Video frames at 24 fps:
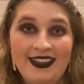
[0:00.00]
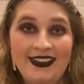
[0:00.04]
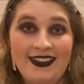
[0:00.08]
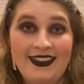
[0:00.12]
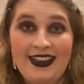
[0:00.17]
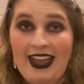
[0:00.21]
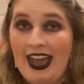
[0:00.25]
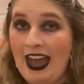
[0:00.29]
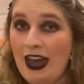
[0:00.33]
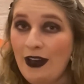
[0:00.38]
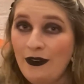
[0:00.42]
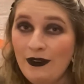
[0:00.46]

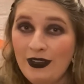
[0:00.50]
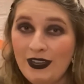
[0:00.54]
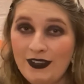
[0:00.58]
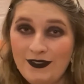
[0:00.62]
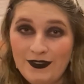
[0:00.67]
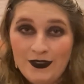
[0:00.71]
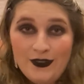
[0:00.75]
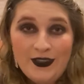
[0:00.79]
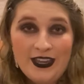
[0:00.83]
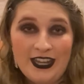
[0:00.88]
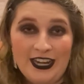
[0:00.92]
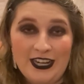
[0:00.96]
Now, if
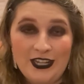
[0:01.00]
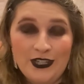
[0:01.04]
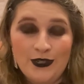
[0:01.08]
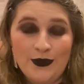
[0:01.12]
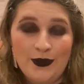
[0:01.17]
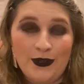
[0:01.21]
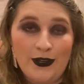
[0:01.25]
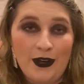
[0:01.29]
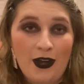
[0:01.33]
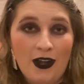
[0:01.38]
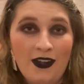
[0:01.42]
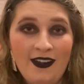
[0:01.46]
you get into
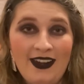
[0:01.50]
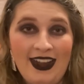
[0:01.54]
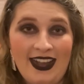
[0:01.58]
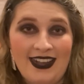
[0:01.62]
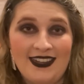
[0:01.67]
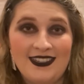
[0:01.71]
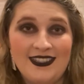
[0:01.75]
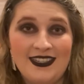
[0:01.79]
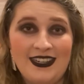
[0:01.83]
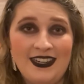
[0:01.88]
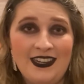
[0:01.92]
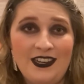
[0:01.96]
a car
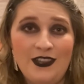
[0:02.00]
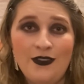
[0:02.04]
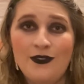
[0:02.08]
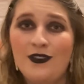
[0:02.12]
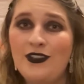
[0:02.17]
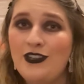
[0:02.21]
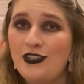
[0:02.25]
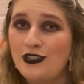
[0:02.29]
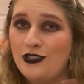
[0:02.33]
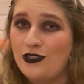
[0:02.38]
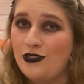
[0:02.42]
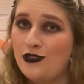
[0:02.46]
accident, you
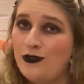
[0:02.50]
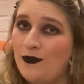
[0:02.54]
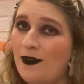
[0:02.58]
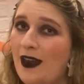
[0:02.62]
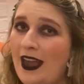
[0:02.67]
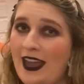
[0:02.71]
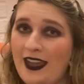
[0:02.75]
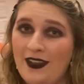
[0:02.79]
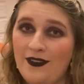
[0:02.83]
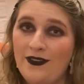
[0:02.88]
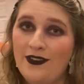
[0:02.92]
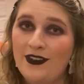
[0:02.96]
can just
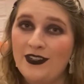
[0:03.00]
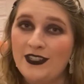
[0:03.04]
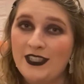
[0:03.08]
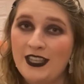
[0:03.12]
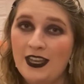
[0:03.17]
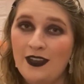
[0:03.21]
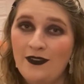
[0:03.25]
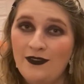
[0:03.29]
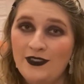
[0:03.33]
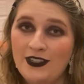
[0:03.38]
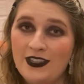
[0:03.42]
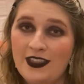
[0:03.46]
drive
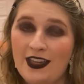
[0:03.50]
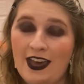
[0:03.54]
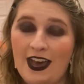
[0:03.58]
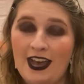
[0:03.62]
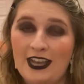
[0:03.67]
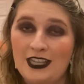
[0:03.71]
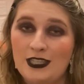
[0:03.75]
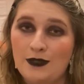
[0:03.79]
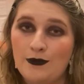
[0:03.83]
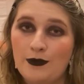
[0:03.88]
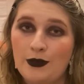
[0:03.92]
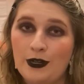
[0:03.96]
yourself to the
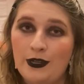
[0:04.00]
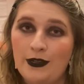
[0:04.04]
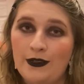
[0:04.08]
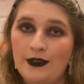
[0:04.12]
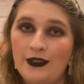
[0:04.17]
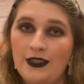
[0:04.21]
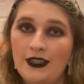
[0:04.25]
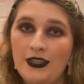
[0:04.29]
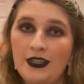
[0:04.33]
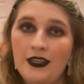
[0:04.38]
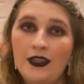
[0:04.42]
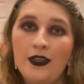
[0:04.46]
hospital.